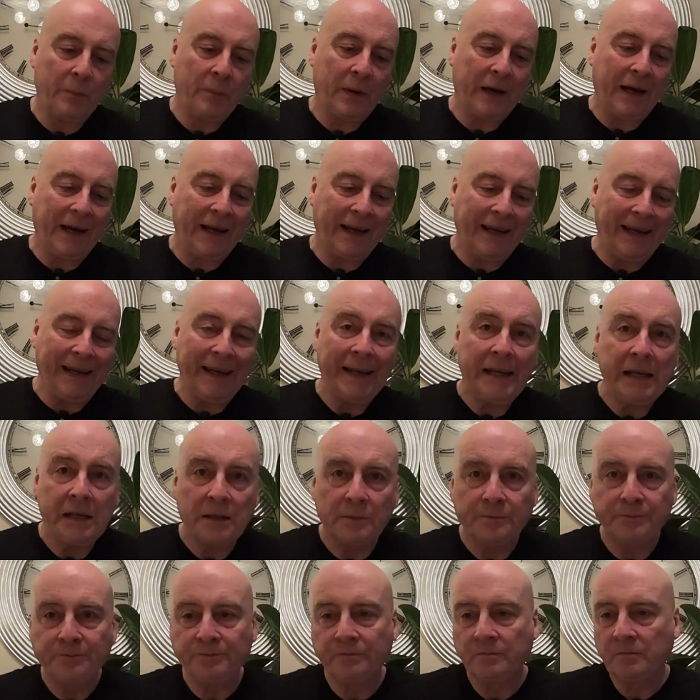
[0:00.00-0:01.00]
Pie E.
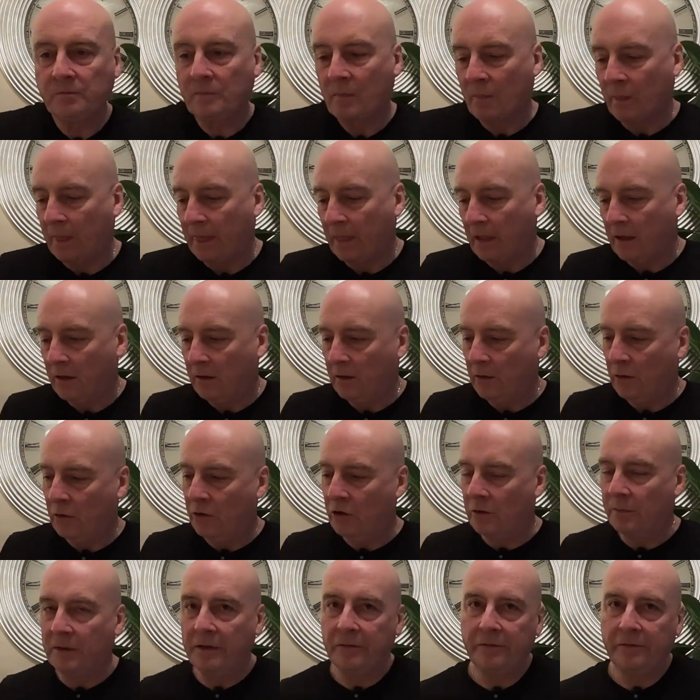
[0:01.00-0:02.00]
You come in